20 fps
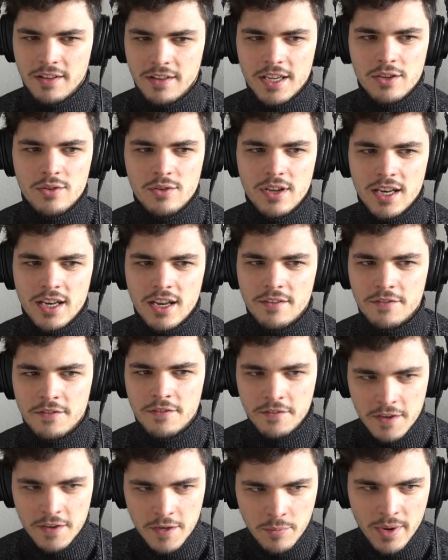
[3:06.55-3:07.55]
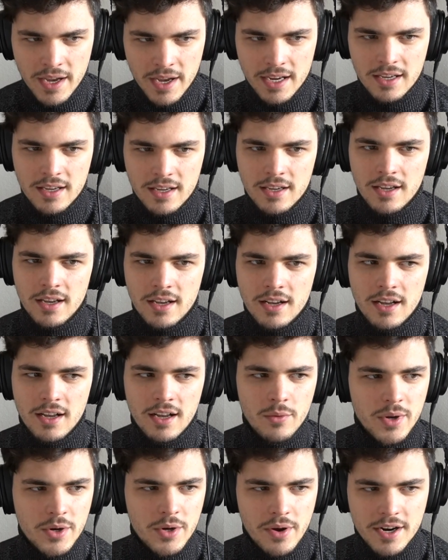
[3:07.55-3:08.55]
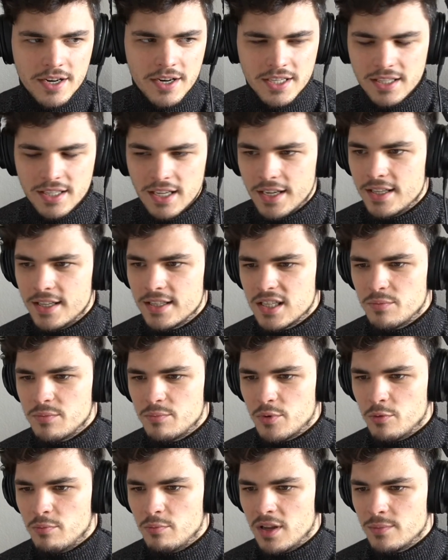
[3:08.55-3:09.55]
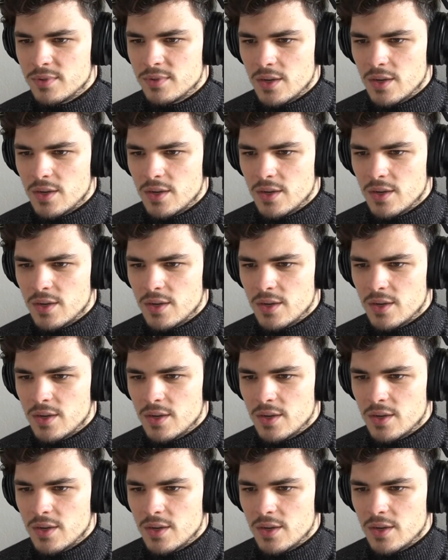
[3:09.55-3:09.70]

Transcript: Like you can have feedback when you are stuck in some problem,